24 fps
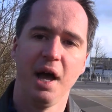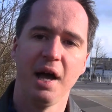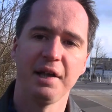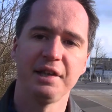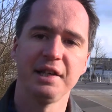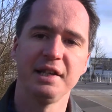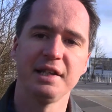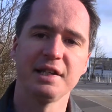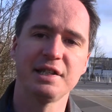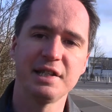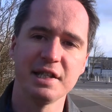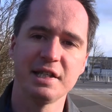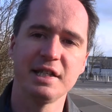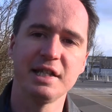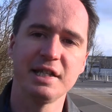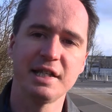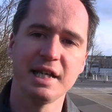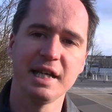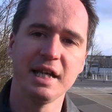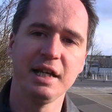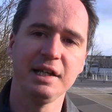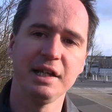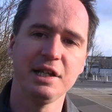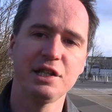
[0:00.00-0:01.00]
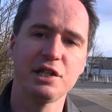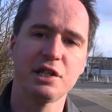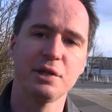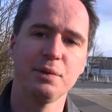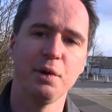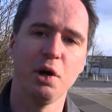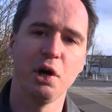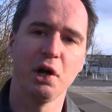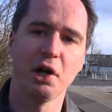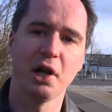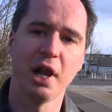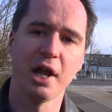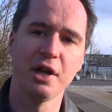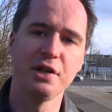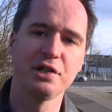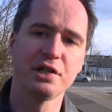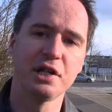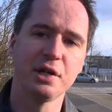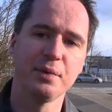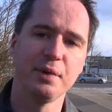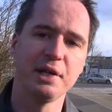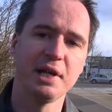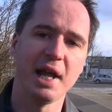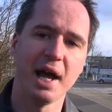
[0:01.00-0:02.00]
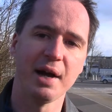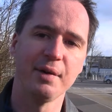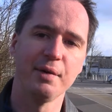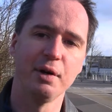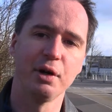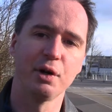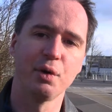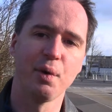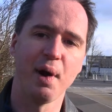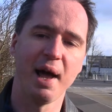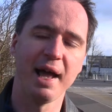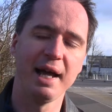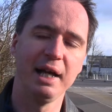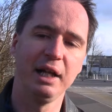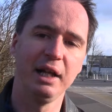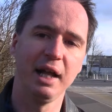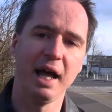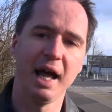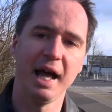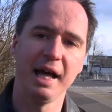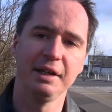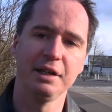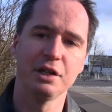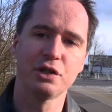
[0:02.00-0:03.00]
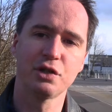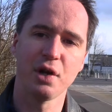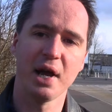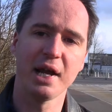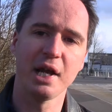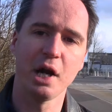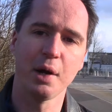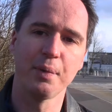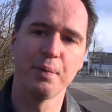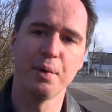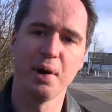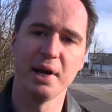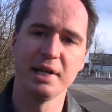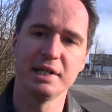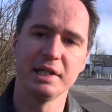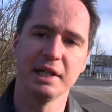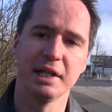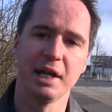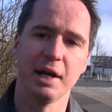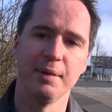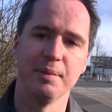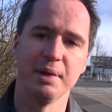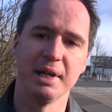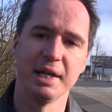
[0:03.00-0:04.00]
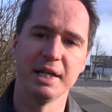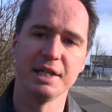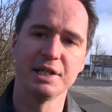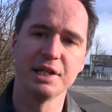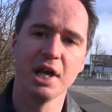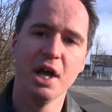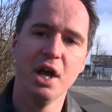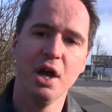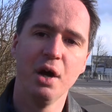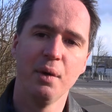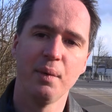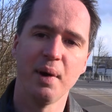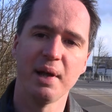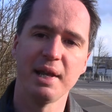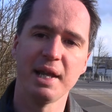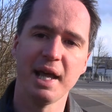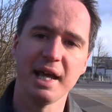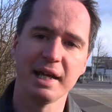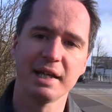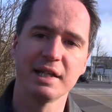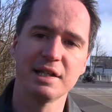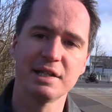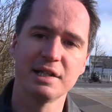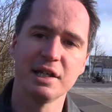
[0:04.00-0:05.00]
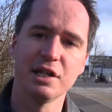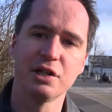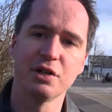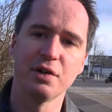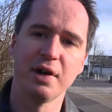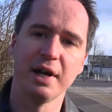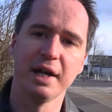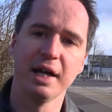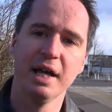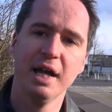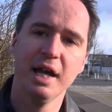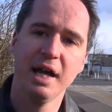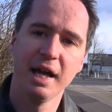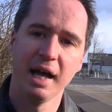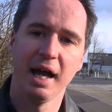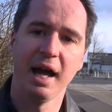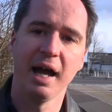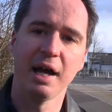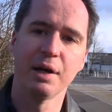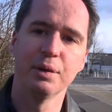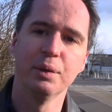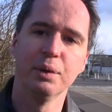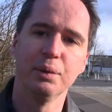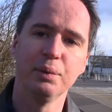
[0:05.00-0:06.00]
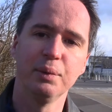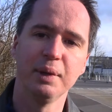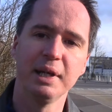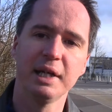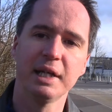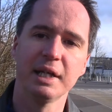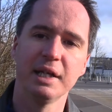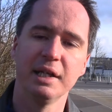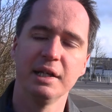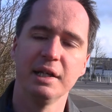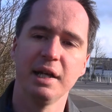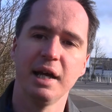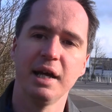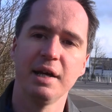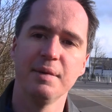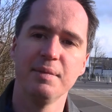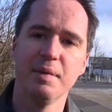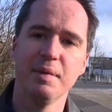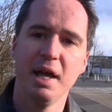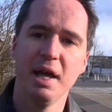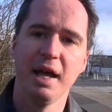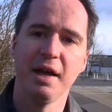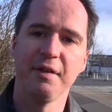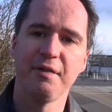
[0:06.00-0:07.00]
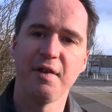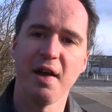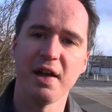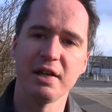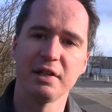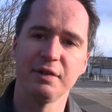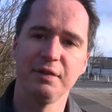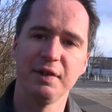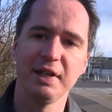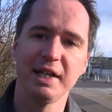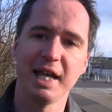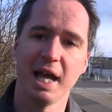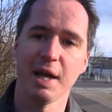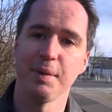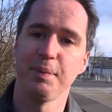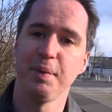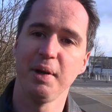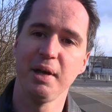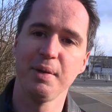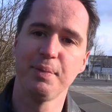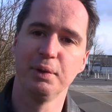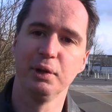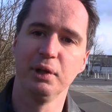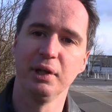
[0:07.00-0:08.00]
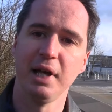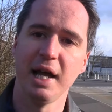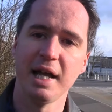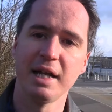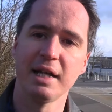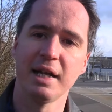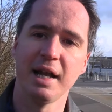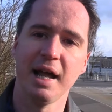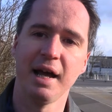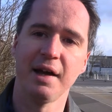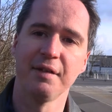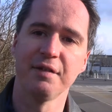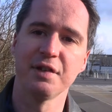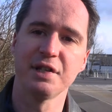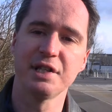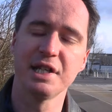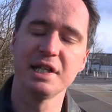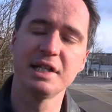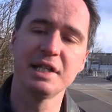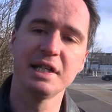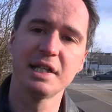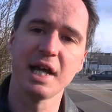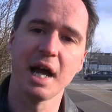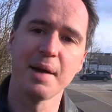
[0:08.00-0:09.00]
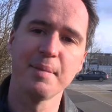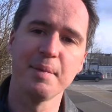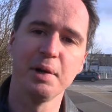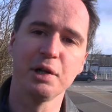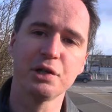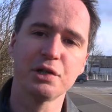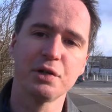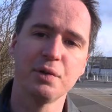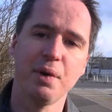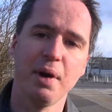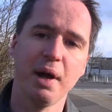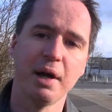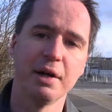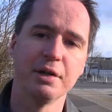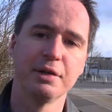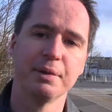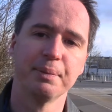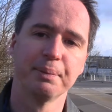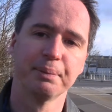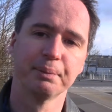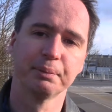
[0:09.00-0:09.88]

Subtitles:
I think the City Deal needs to work closely with Network Rail and the train operating companies when they're considering how we can effectively get people in and out of the city down Milton Road.